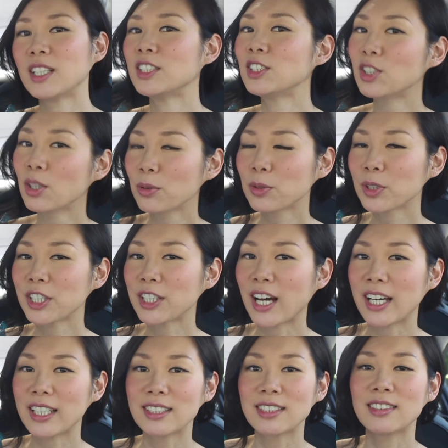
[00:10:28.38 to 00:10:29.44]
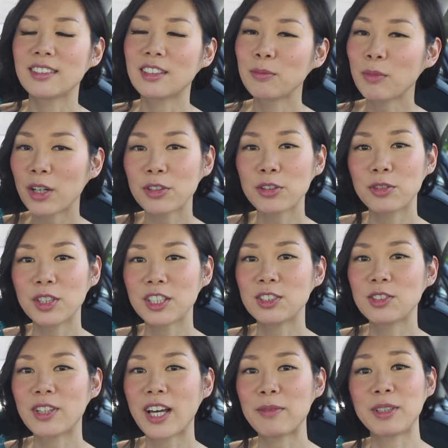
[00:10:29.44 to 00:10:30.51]
And don't worry guys, the Model 3
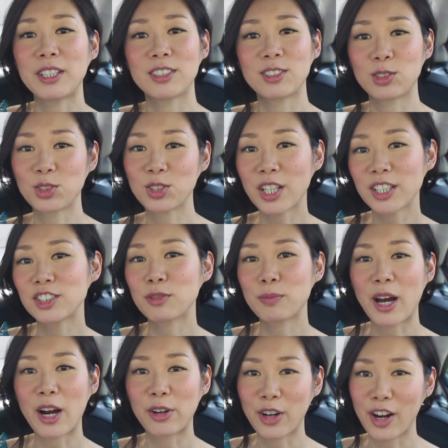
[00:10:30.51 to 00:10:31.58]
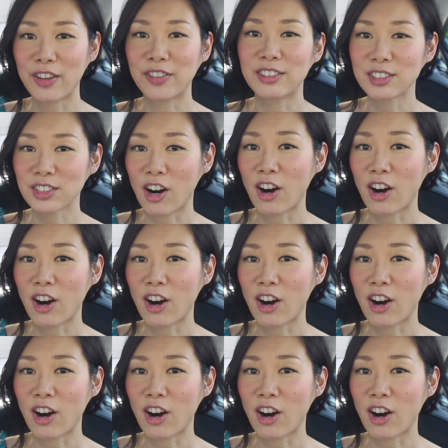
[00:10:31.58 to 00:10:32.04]
can do that because there's tons of power on this